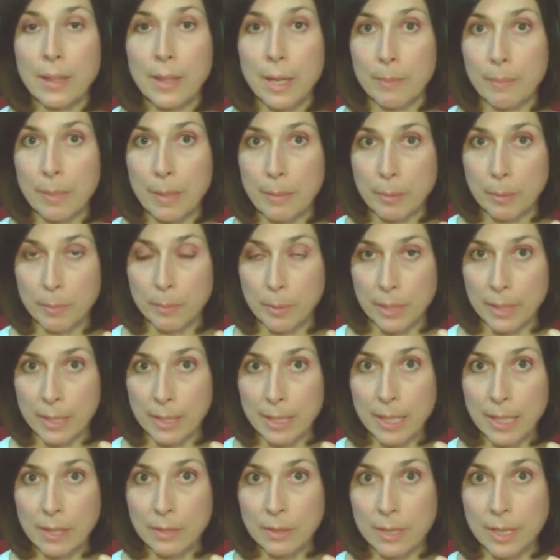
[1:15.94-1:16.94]
that people put
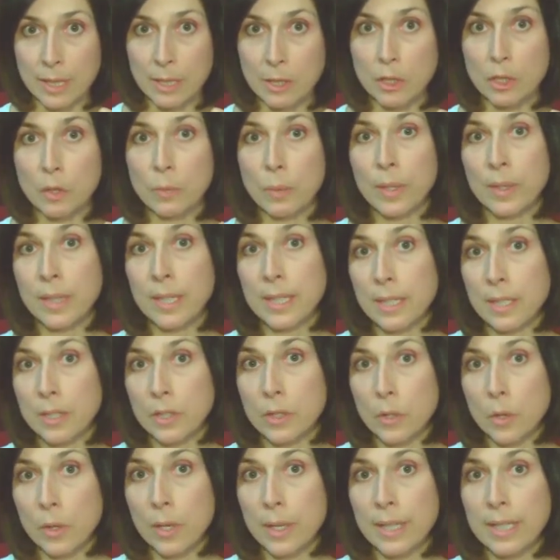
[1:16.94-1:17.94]
needles into. Well, this
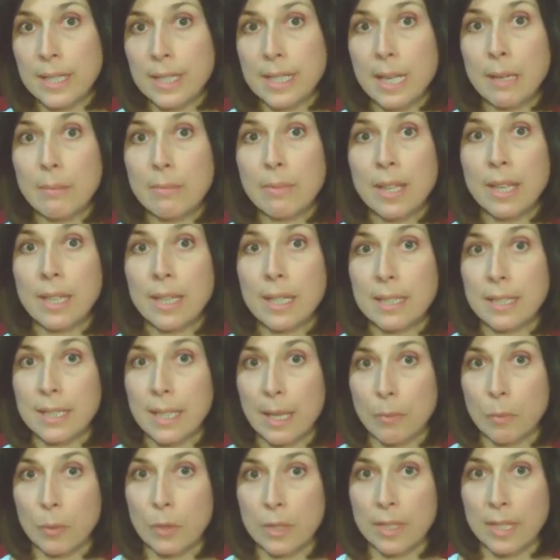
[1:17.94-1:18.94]
is sort of the same thing,
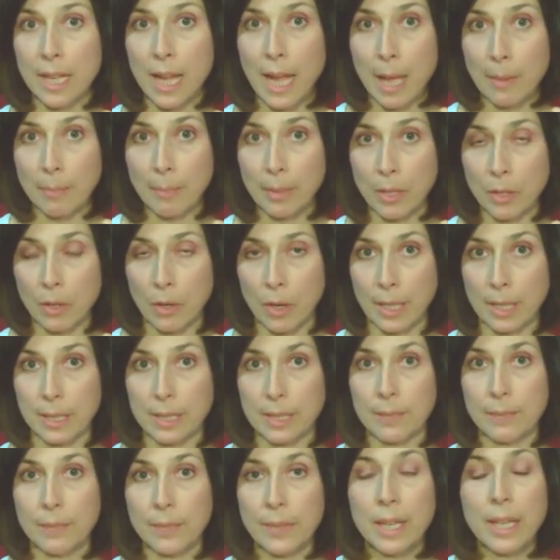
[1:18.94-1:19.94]
except we're tapping on
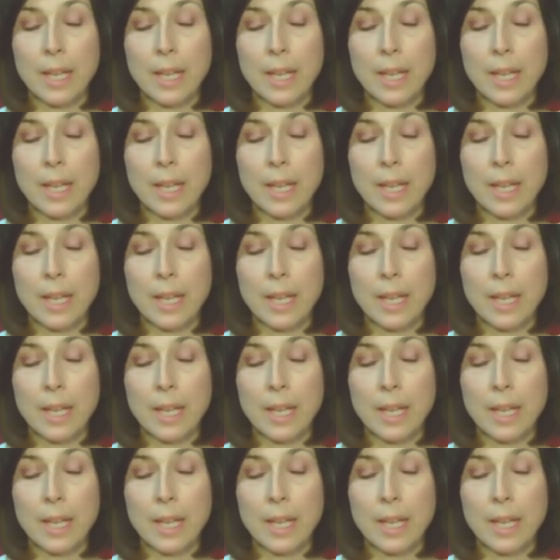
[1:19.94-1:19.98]
it.